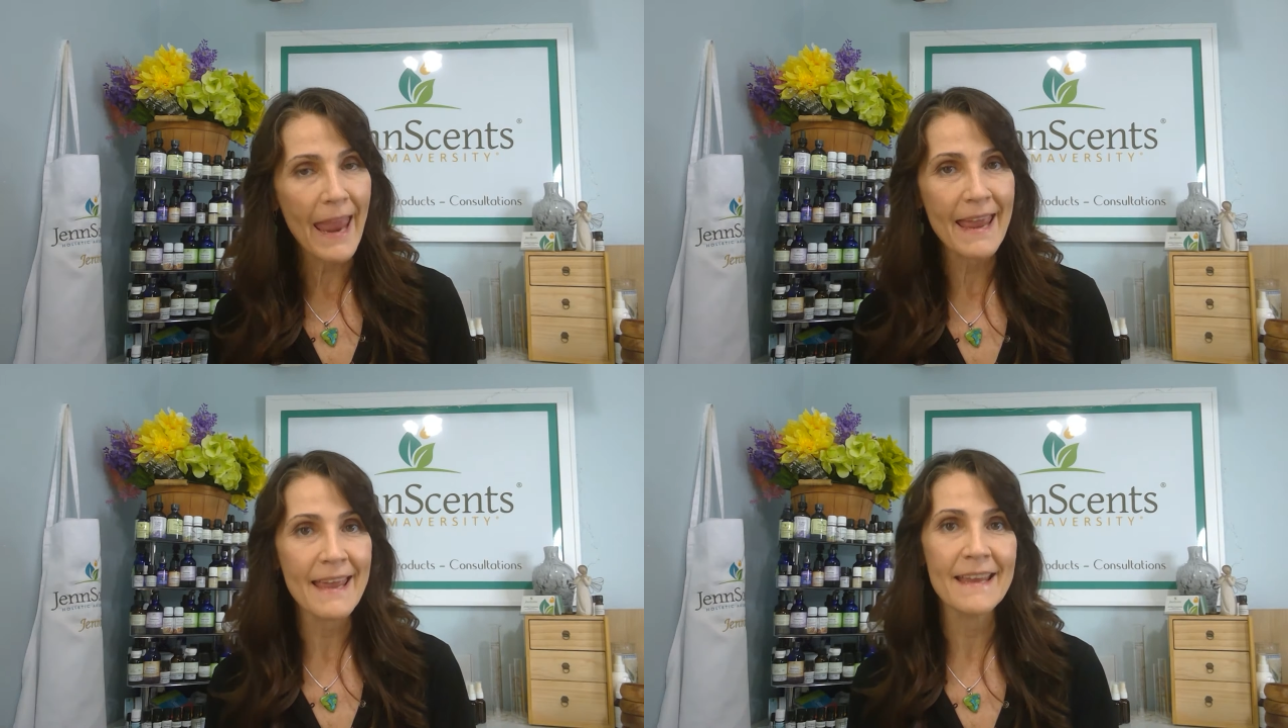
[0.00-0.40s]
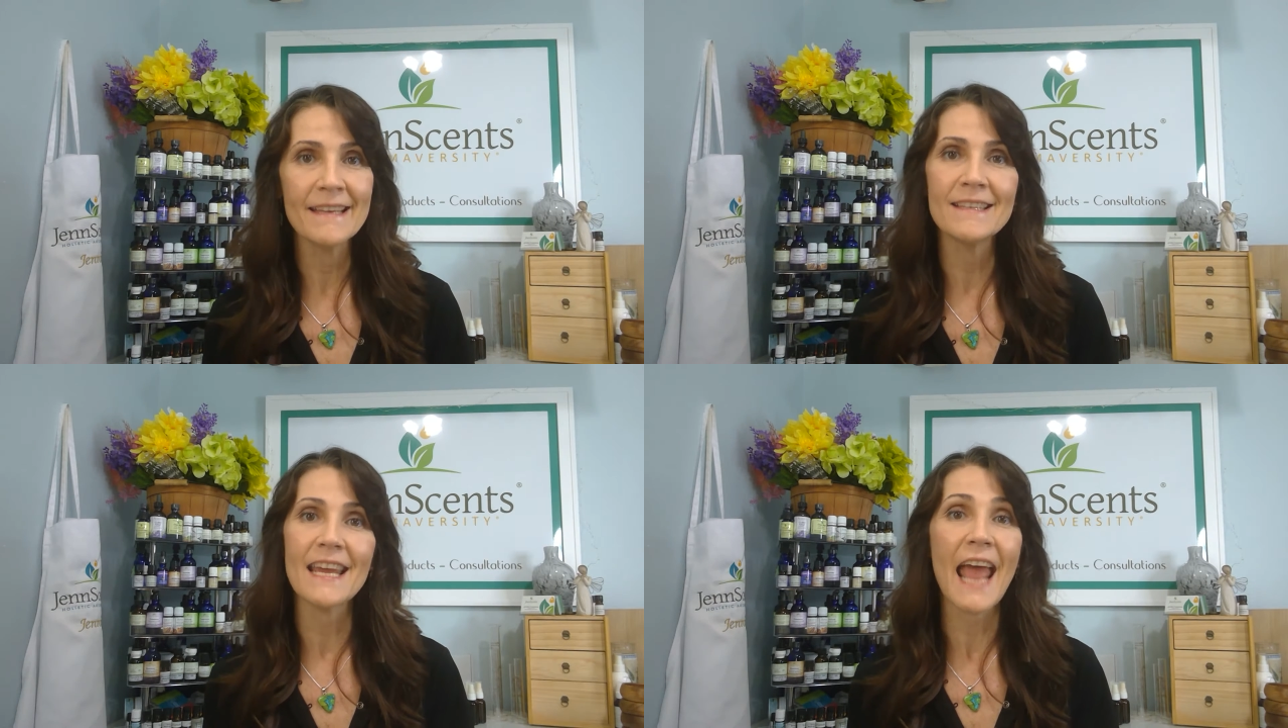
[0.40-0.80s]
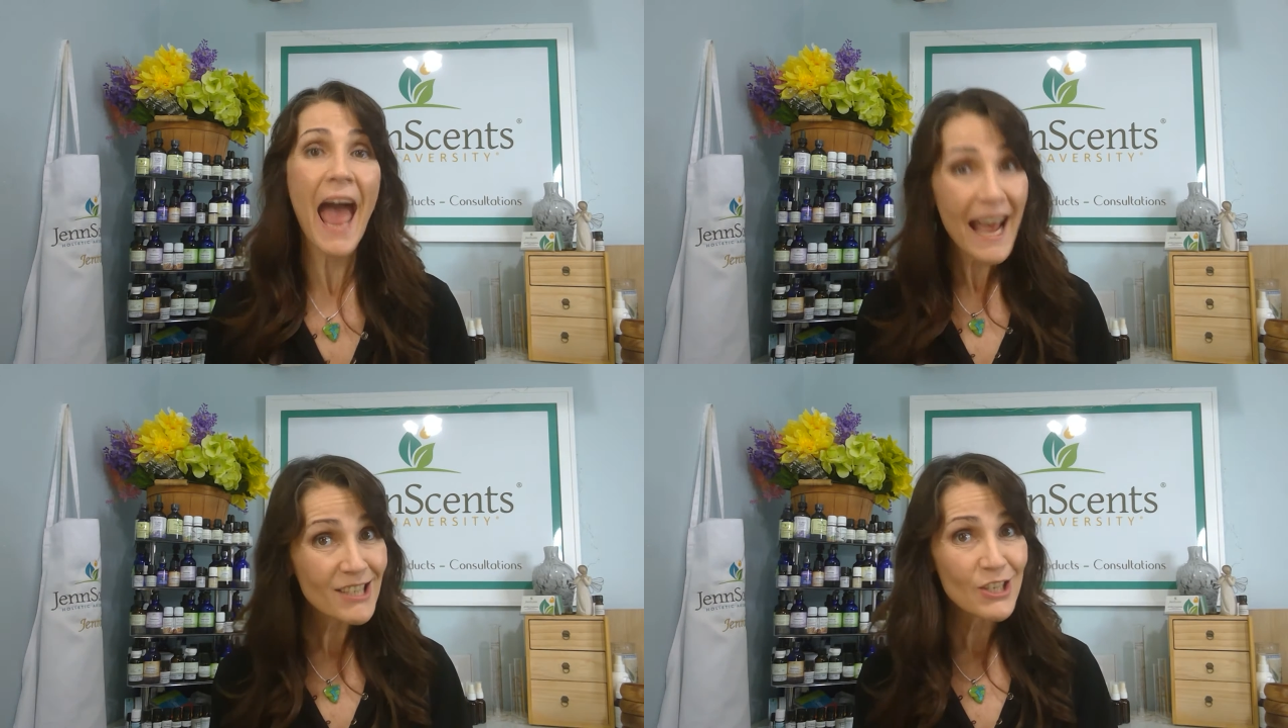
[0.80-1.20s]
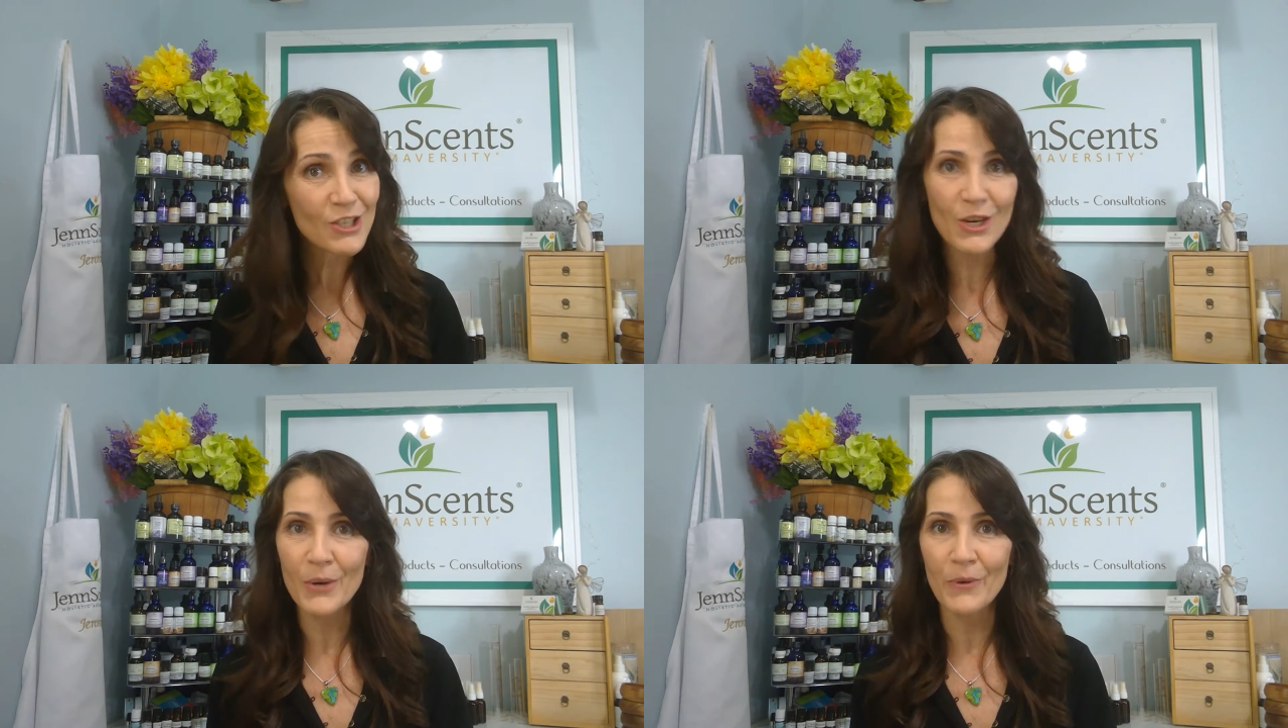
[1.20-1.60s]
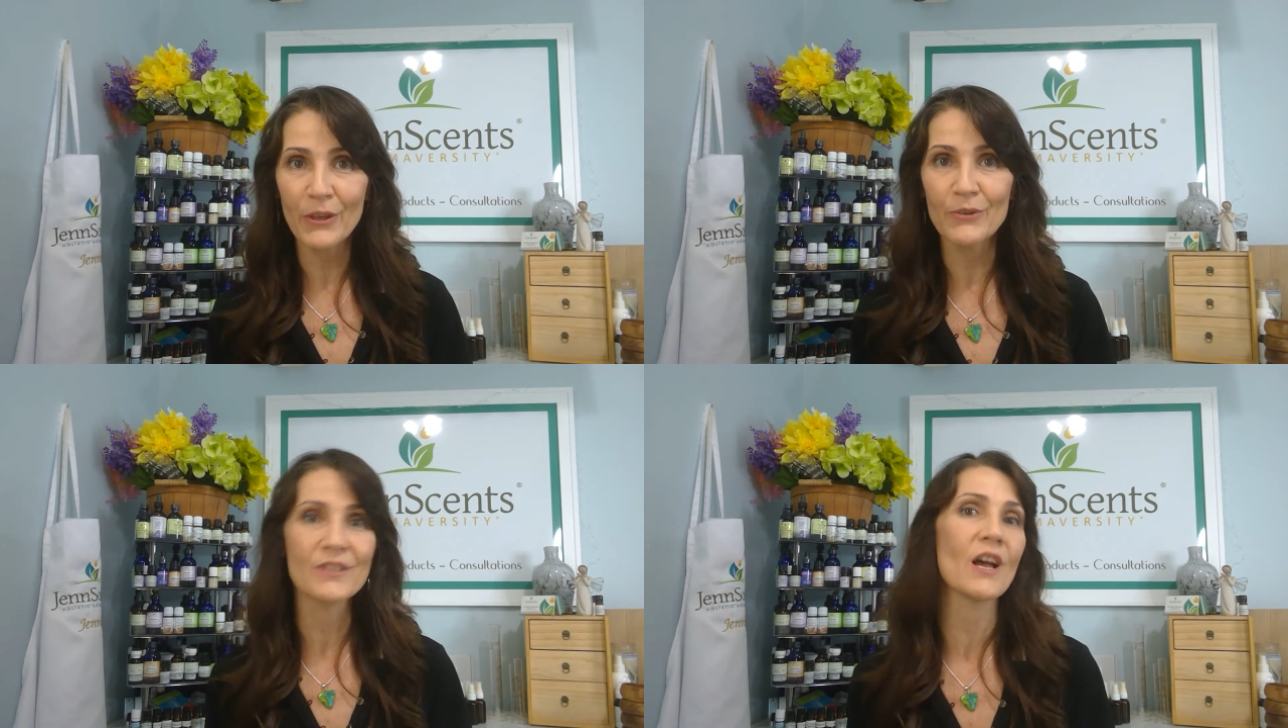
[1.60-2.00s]
and it has to start with
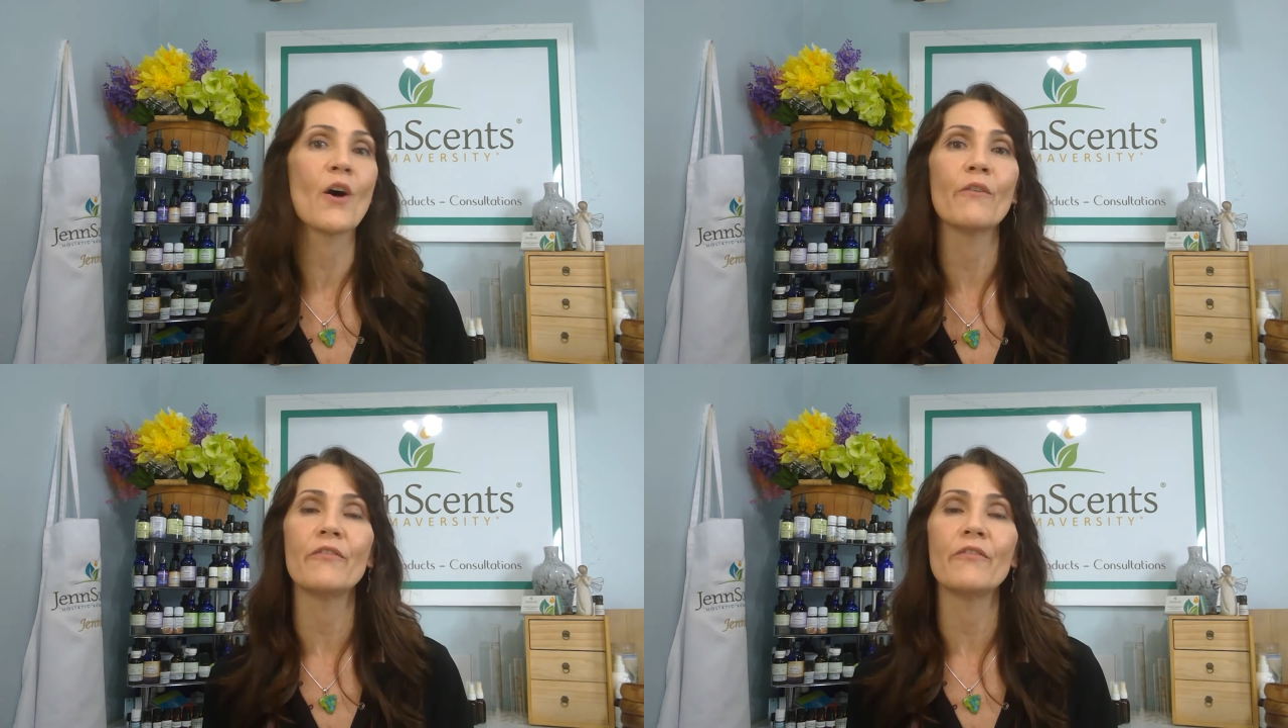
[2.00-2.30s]
yourself